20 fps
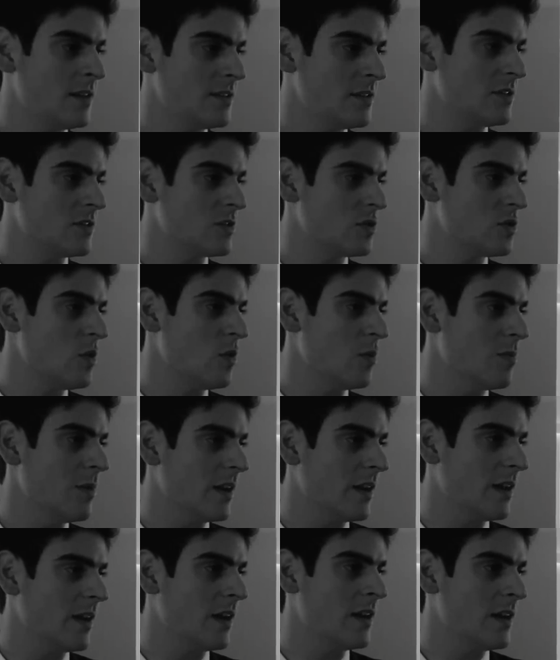This is true,
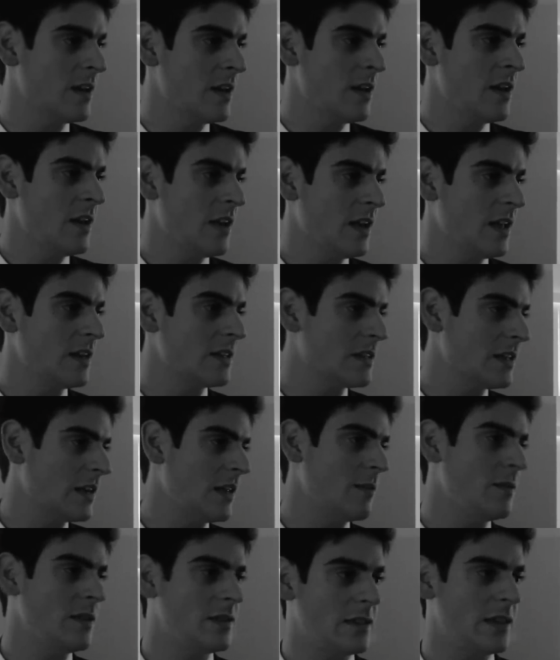but uh, it is on
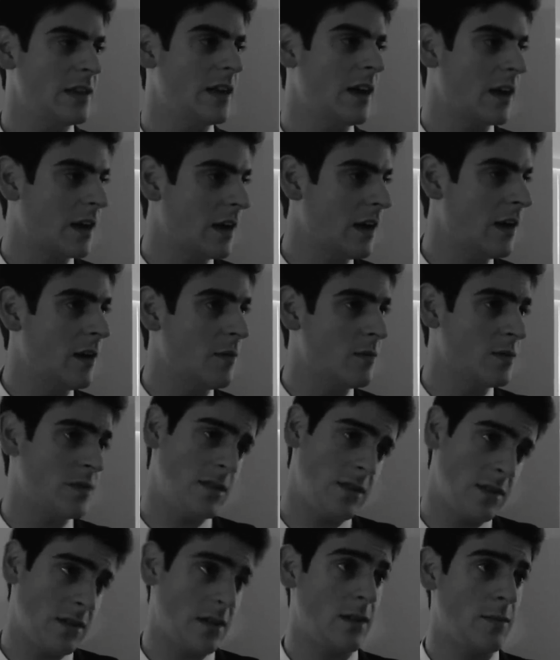A B C dot com, which
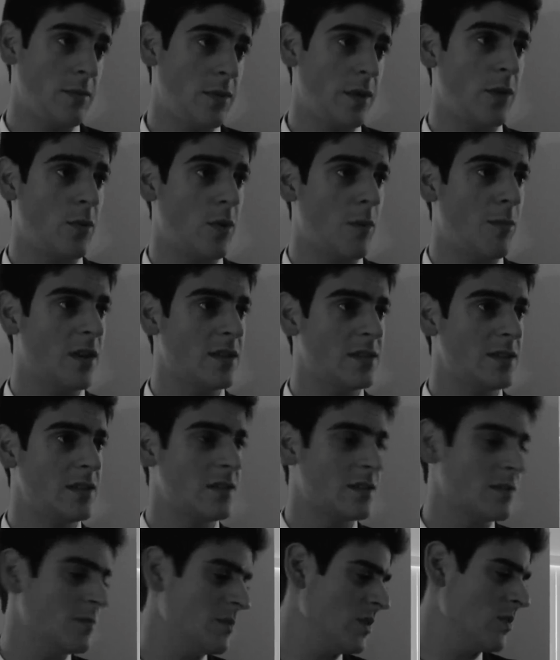is a pretty robust
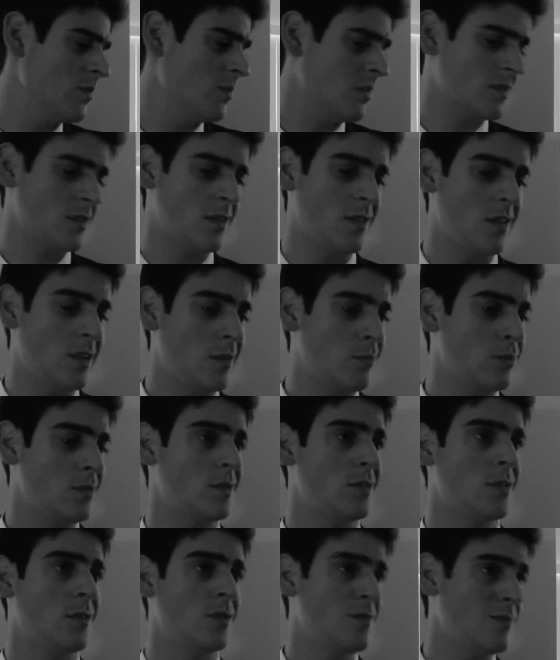system. You can watch all the
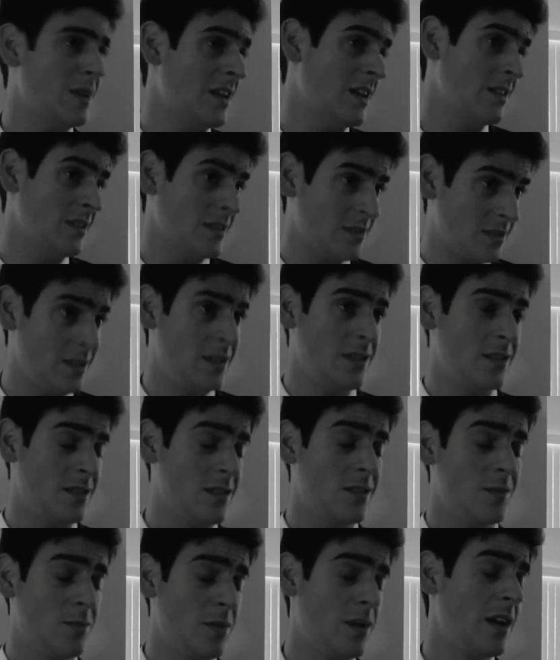episodes behind the scenes.
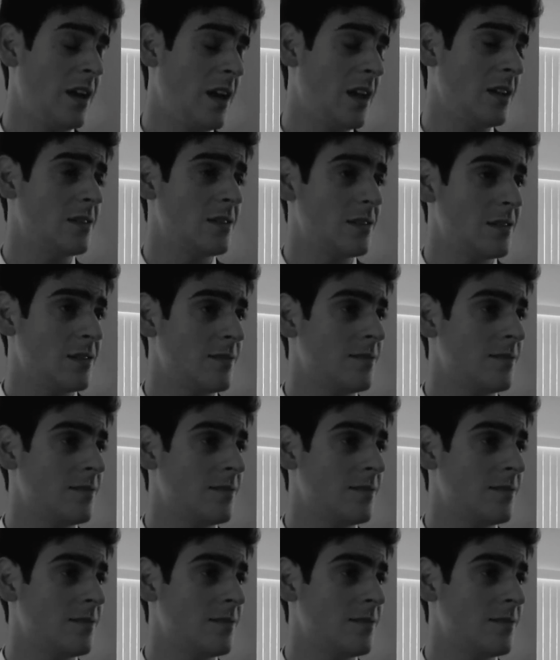It's pretty nice.